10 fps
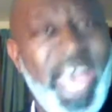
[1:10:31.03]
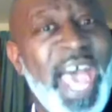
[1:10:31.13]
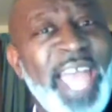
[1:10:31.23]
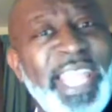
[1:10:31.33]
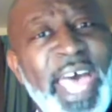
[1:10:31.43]

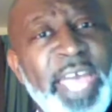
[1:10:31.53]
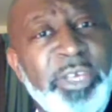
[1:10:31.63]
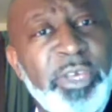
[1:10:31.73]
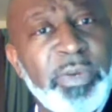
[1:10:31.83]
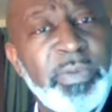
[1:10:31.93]
I
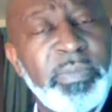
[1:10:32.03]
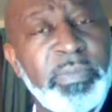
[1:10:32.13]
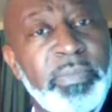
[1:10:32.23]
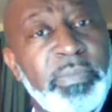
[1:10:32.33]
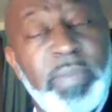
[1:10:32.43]
like you.
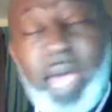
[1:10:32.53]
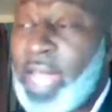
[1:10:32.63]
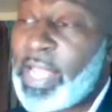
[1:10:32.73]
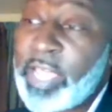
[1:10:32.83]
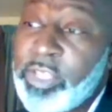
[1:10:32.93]

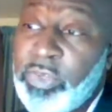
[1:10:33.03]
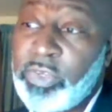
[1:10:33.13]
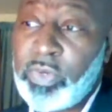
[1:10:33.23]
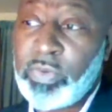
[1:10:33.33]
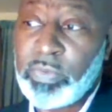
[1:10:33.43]
I like you
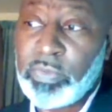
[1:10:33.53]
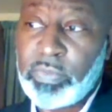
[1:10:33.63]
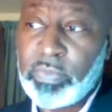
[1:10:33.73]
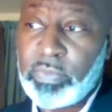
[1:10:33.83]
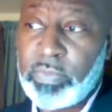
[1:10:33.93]
too.
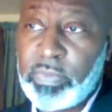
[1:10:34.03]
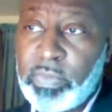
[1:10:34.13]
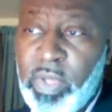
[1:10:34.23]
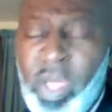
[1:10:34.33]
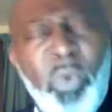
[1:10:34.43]

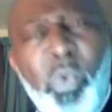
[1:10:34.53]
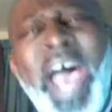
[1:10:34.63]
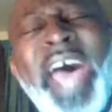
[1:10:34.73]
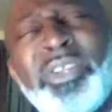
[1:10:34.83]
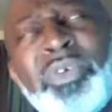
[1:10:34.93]

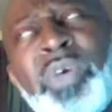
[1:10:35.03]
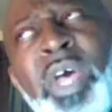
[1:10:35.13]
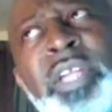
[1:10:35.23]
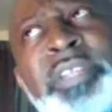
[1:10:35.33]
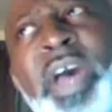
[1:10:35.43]
Why do
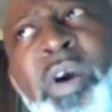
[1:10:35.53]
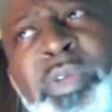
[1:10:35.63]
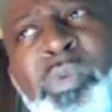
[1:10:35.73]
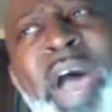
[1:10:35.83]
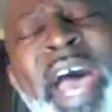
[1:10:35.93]

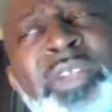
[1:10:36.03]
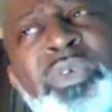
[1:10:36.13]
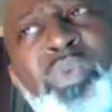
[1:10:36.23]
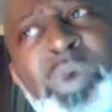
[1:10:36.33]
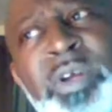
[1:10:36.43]
Tony? Why
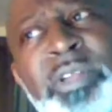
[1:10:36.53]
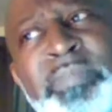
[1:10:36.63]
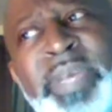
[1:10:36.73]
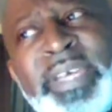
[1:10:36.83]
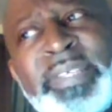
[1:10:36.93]
do worldly
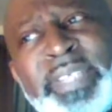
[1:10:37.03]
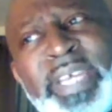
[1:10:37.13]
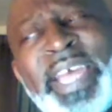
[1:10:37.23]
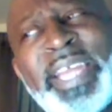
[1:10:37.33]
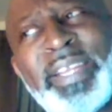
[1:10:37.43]
men
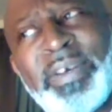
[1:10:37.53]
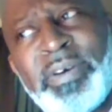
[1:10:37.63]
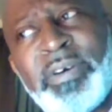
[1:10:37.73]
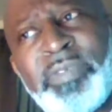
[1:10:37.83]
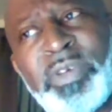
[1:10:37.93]
say they
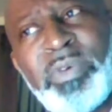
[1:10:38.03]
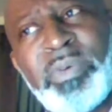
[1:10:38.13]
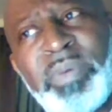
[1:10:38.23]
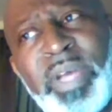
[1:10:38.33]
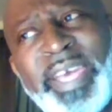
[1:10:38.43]
love
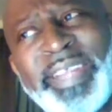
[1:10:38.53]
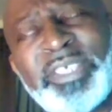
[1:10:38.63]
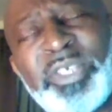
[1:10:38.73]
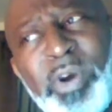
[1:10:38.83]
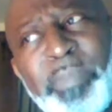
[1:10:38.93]
you in a
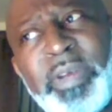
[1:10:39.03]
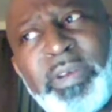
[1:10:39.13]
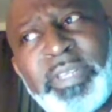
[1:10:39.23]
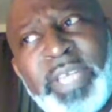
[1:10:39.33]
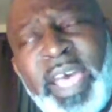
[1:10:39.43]
short
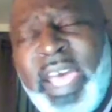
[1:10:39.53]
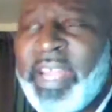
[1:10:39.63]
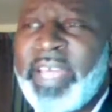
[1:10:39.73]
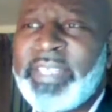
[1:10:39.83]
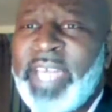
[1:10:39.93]
period of time?
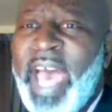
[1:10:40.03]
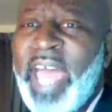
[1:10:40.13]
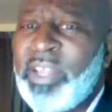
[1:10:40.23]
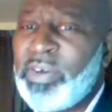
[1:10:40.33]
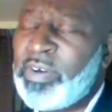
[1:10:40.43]
They say I
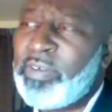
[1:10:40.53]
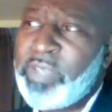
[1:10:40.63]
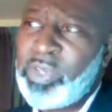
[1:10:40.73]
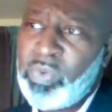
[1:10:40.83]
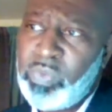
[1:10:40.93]
love
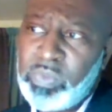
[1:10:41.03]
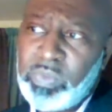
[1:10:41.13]
you.